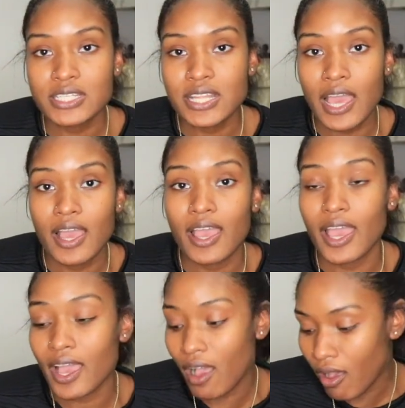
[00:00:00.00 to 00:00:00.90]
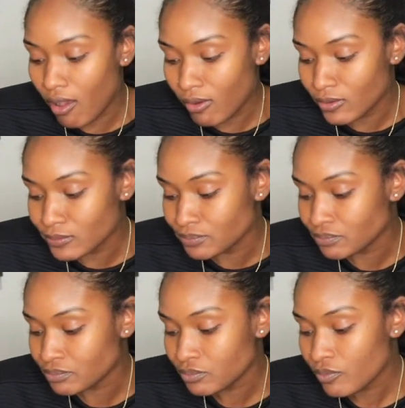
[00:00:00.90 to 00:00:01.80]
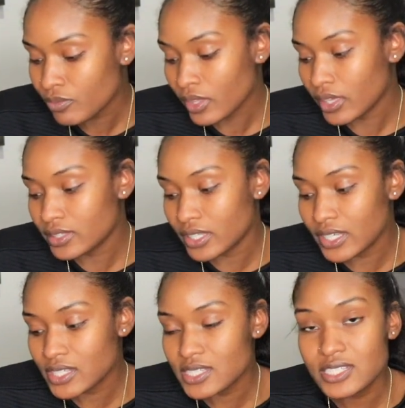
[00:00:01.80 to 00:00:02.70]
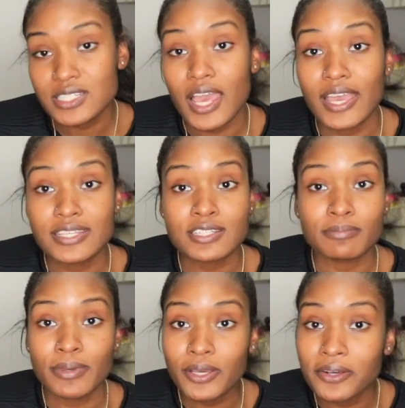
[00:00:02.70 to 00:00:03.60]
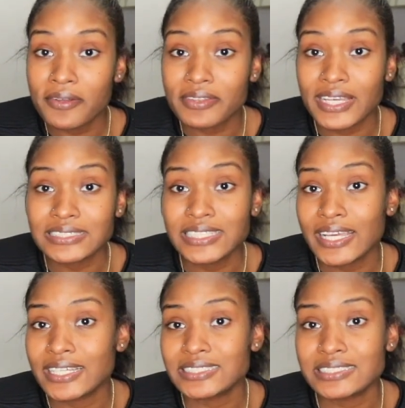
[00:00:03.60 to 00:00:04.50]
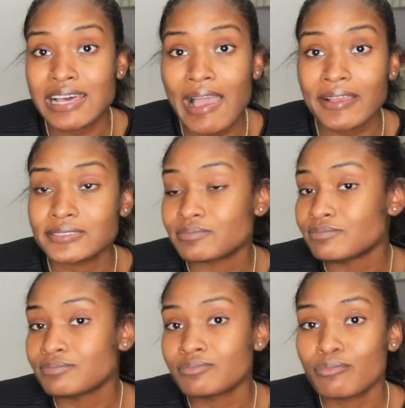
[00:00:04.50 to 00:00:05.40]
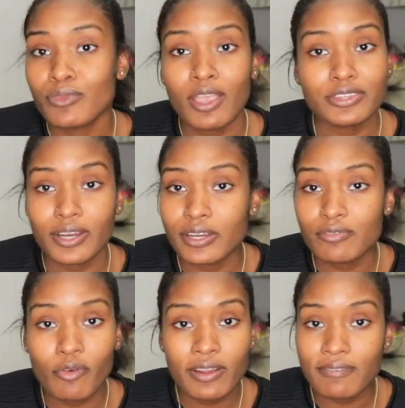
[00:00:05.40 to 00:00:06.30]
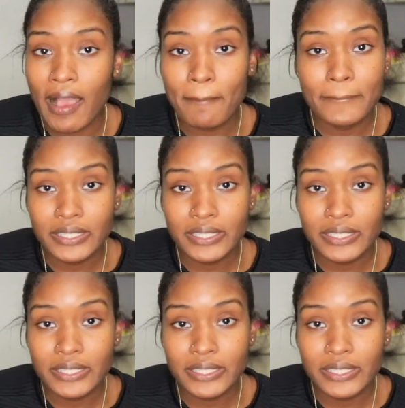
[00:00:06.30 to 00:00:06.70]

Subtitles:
this at home. This is a meal that takes like 30-45